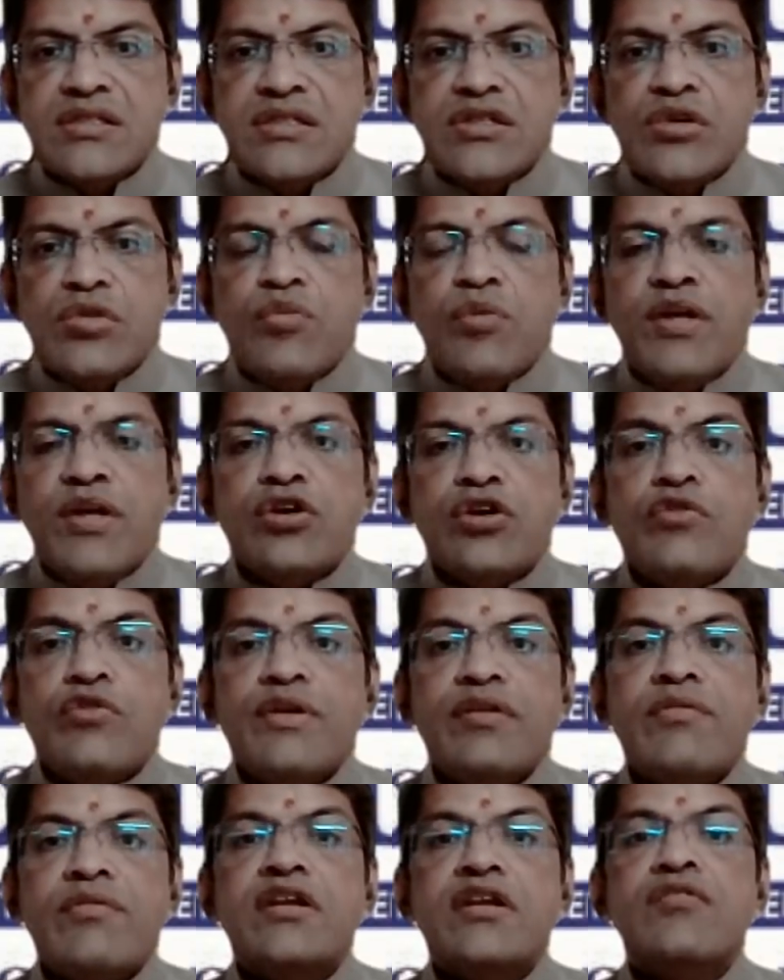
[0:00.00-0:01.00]
We thought we
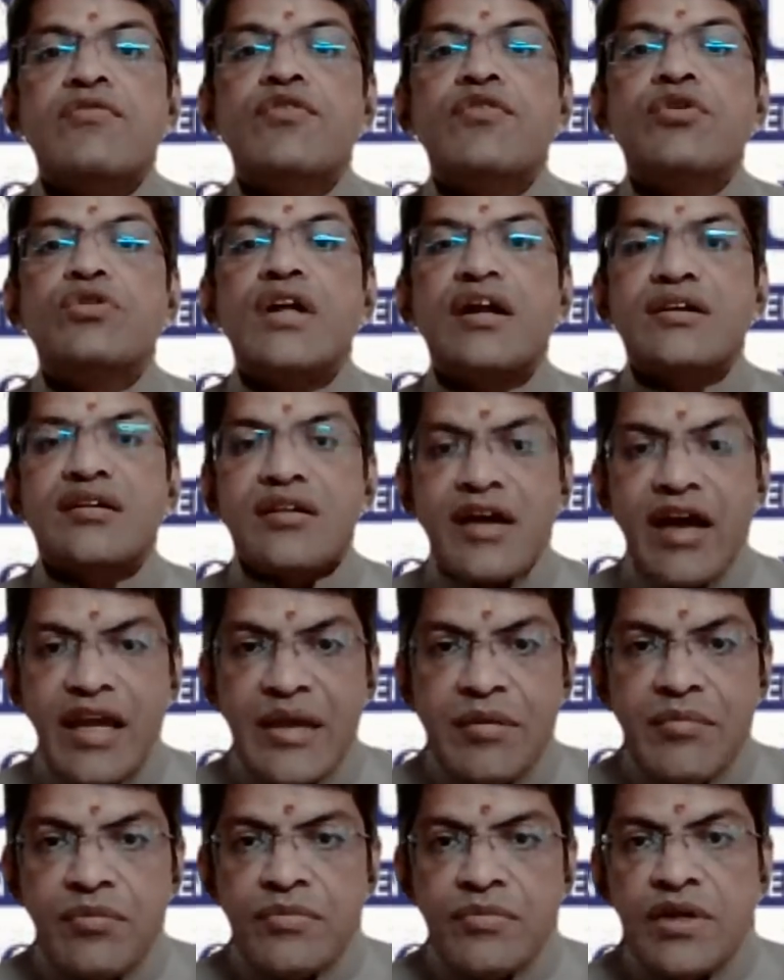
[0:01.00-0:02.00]
will give you that
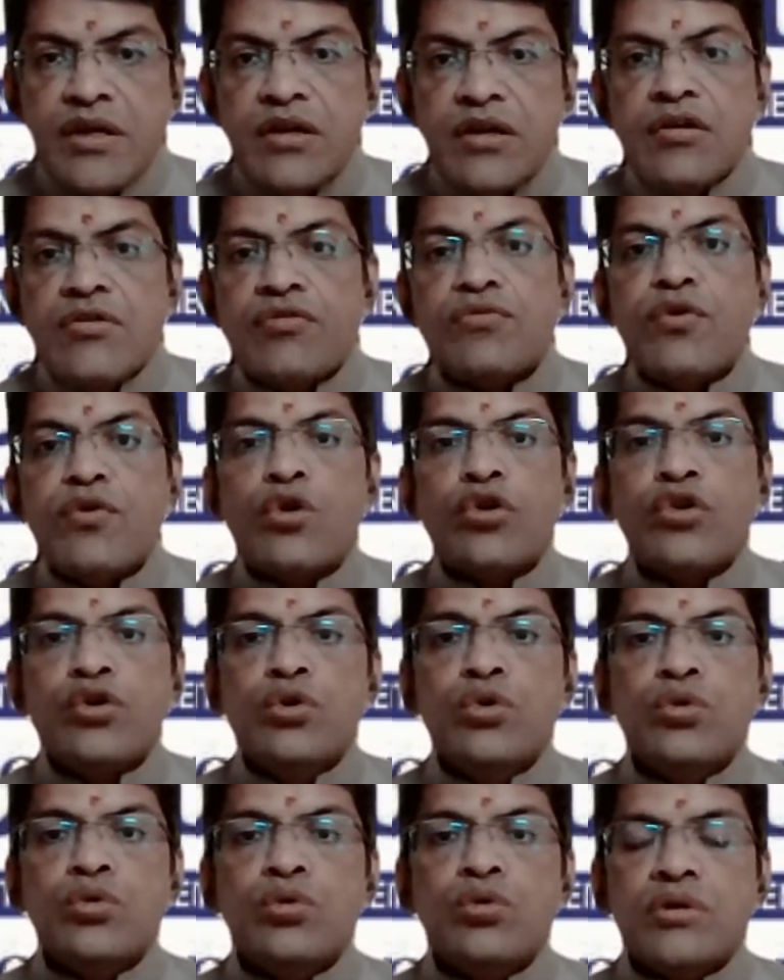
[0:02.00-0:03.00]
time for
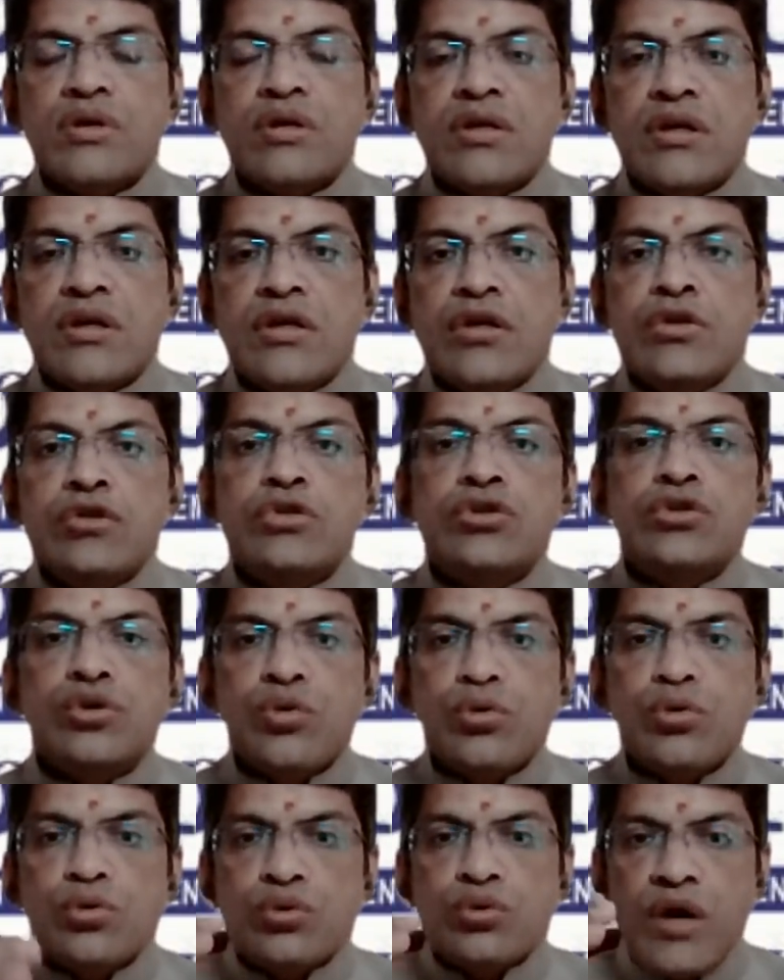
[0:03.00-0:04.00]
you
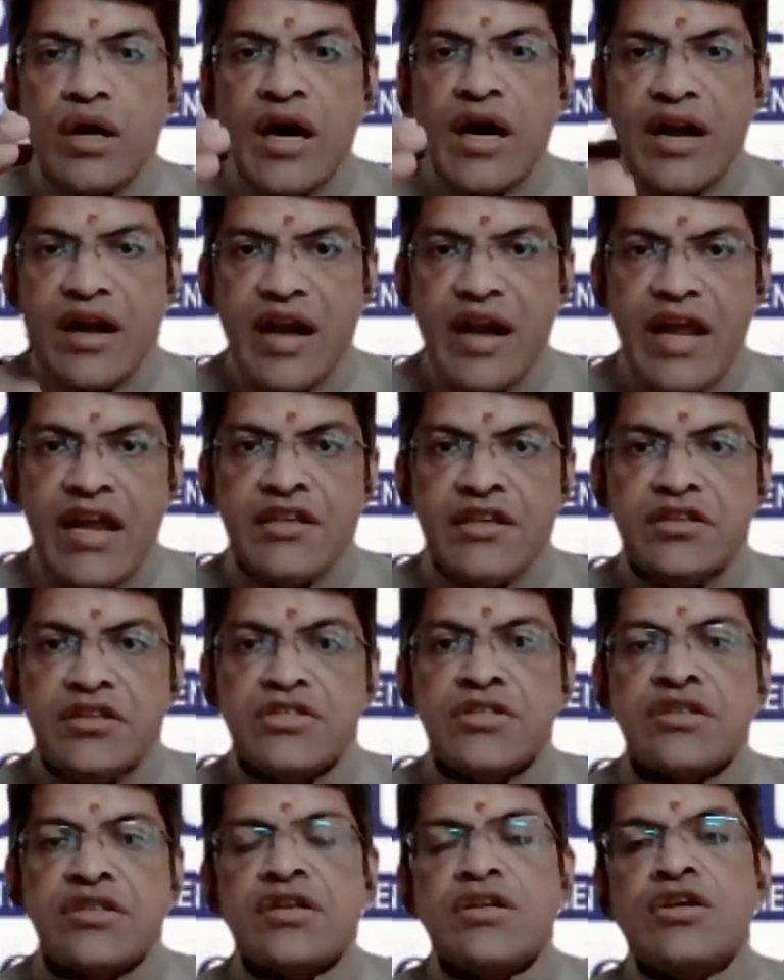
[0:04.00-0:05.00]
to
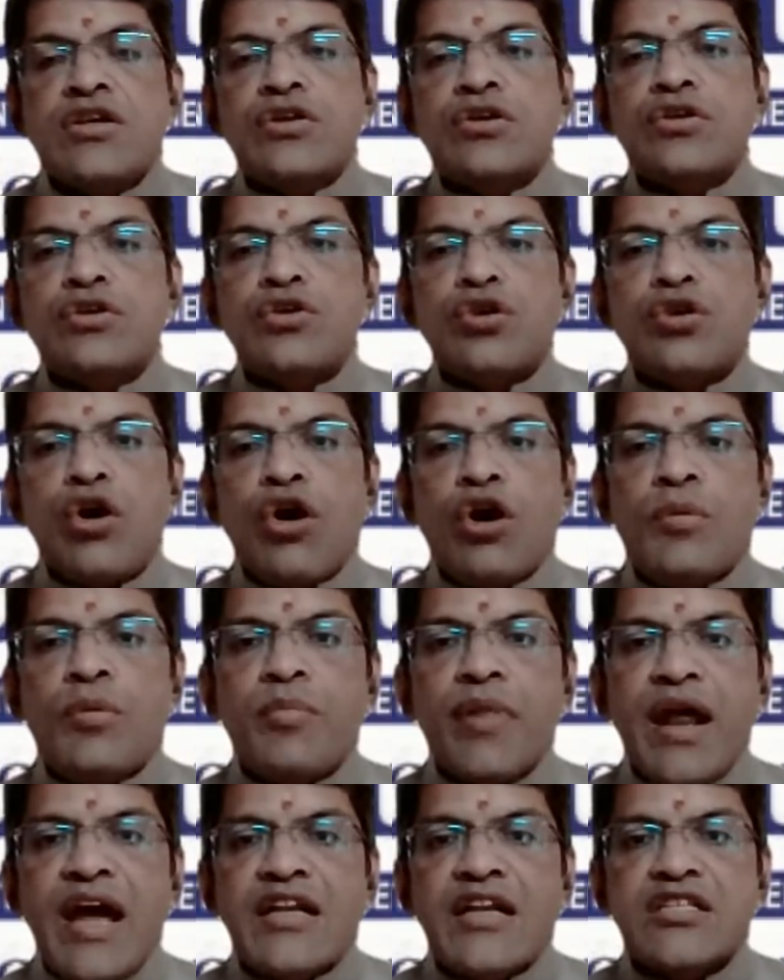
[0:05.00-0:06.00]
arrange your
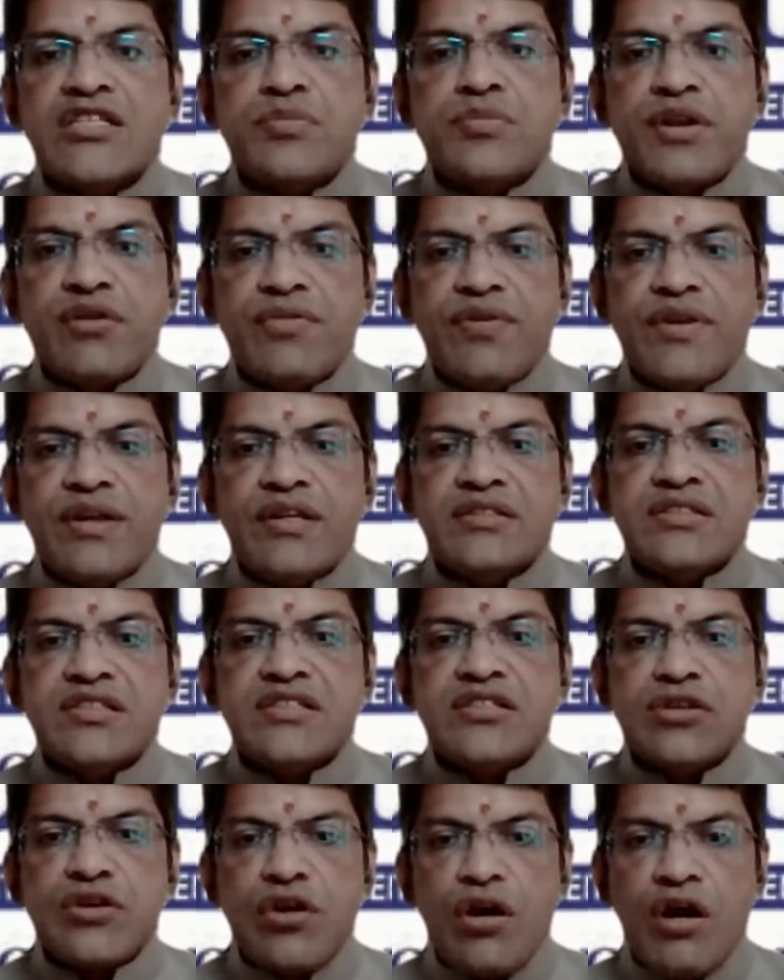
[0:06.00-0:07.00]
branch
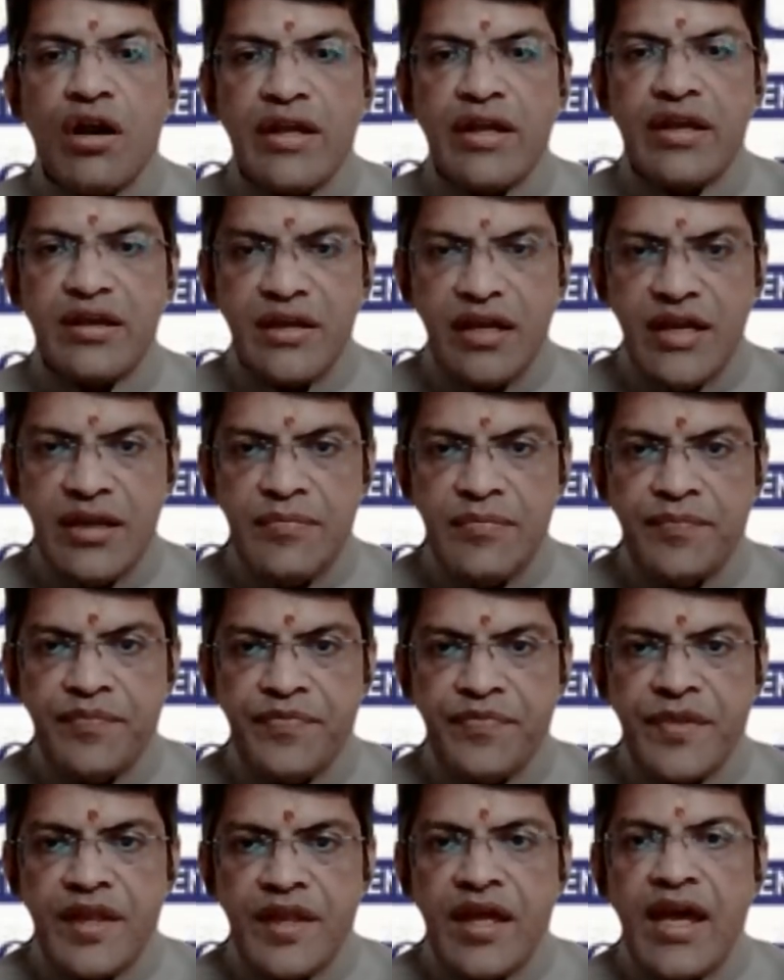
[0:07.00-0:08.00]
preferences accordingly
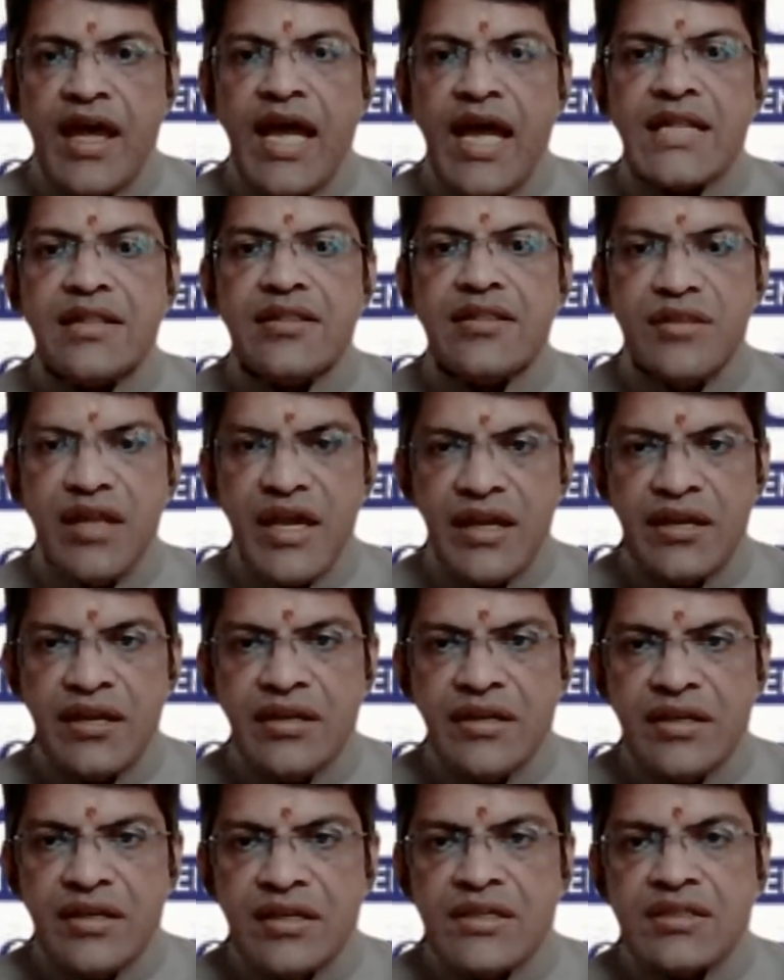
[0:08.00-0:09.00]
and
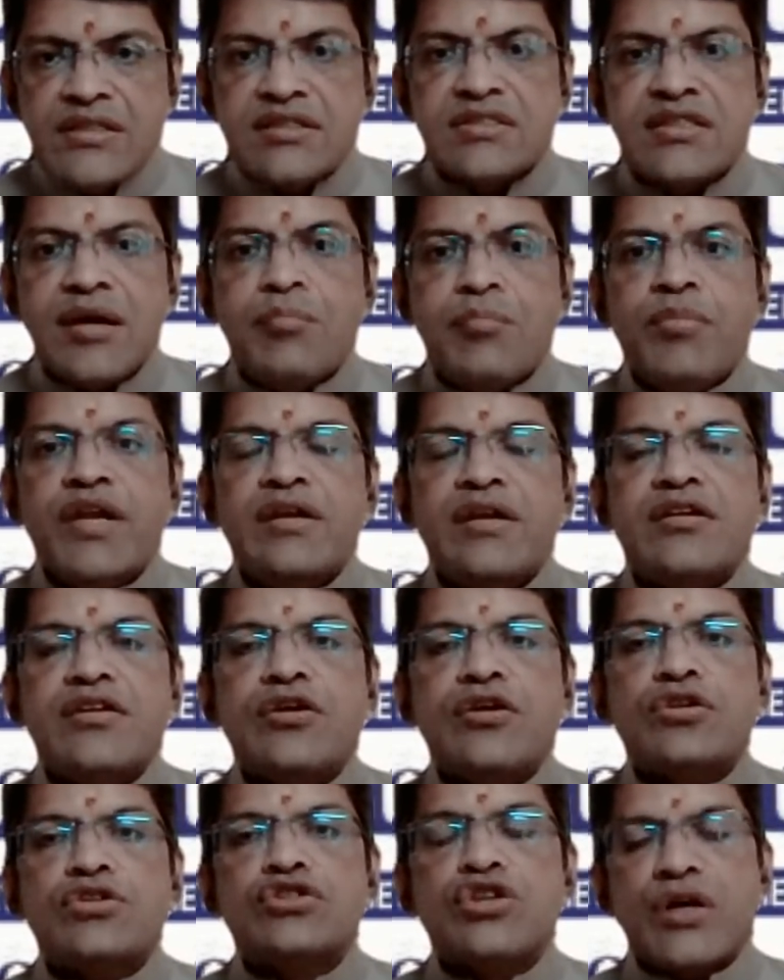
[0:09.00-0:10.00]
then submit
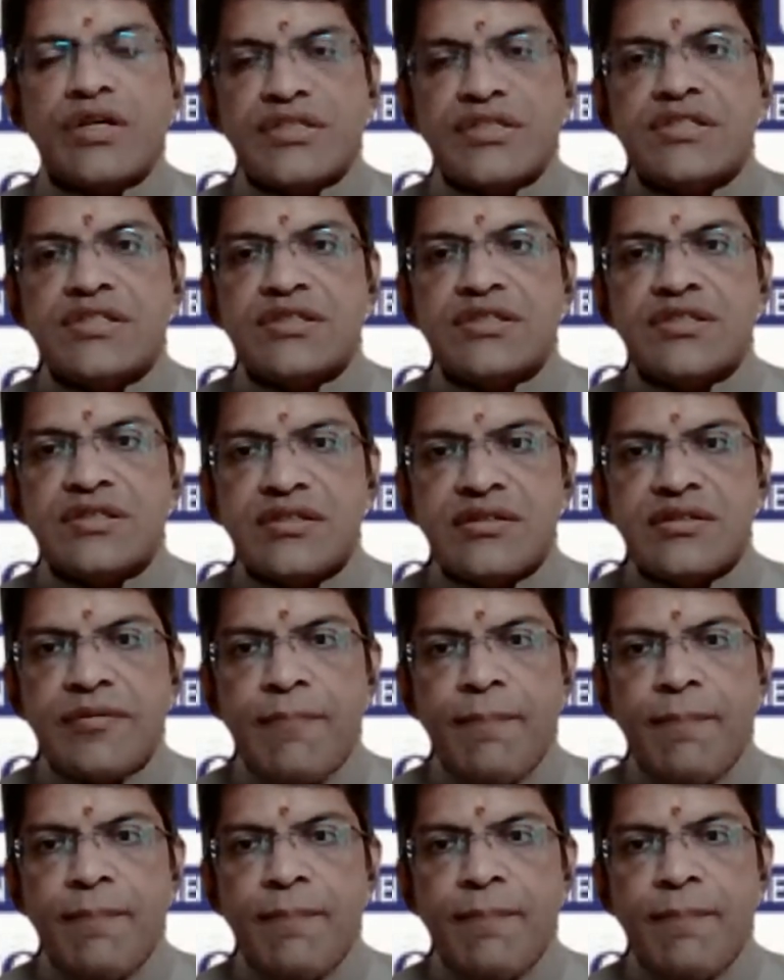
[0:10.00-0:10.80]
your choices.